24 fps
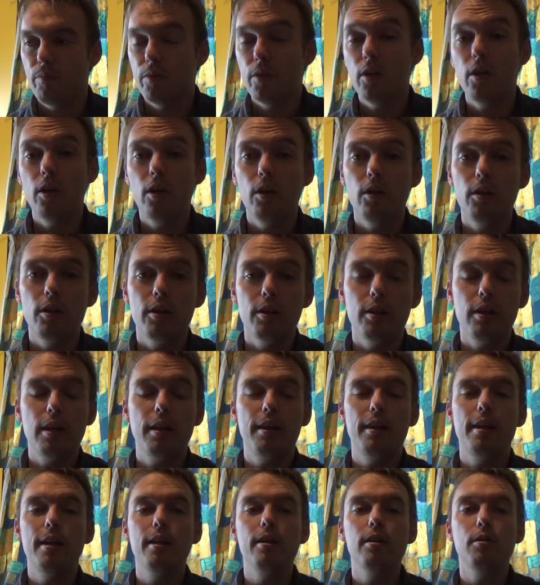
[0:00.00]
no, the
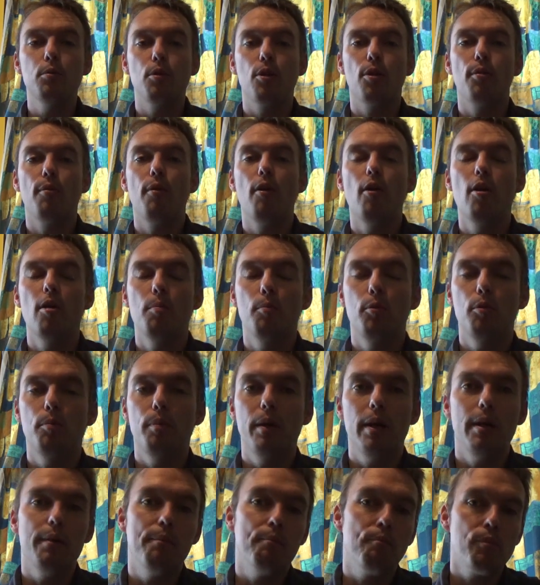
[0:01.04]
thing that would throw him would
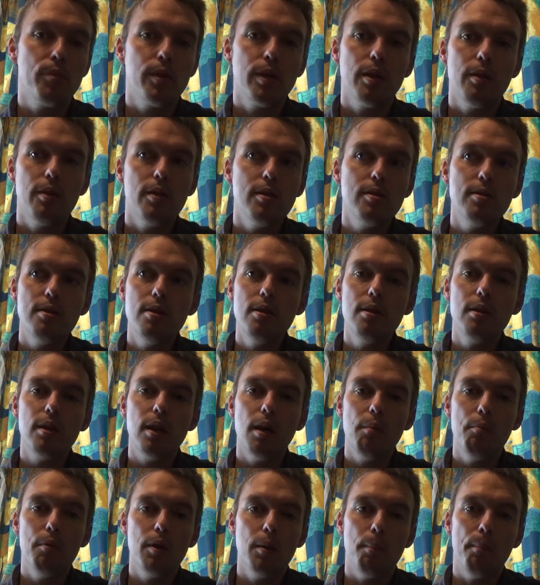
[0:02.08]
be, this didn't
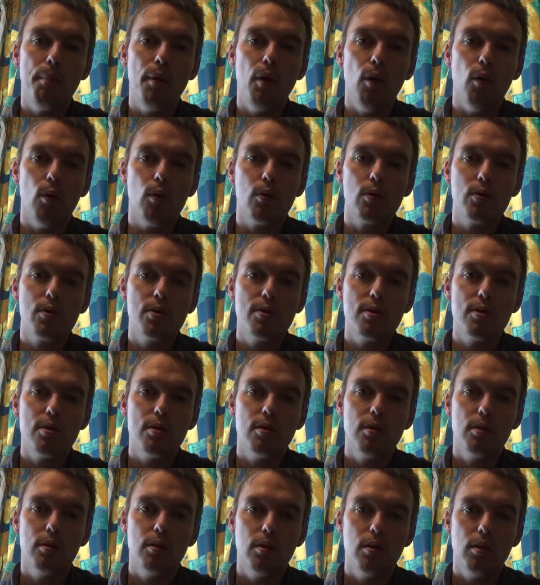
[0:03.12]
come in a box,
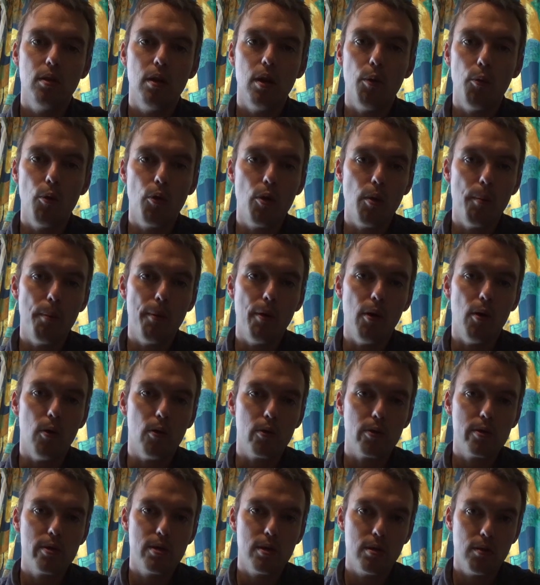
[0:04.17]
I want the
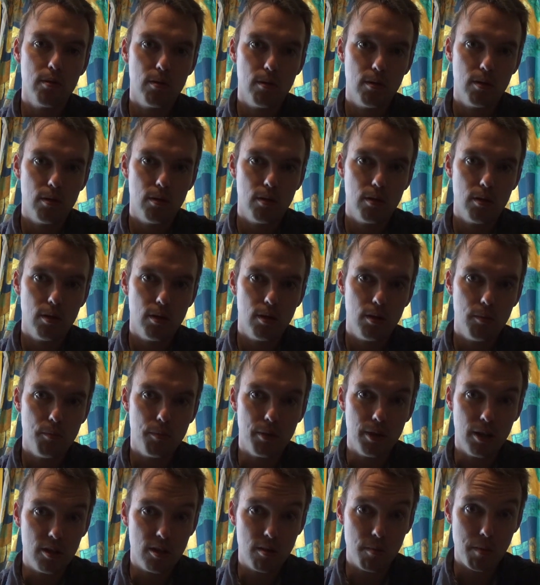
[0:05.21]
box,
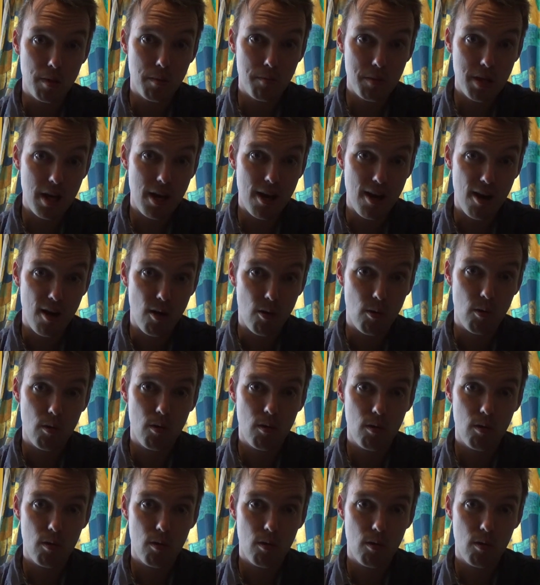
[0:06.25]
bring it to me, meow.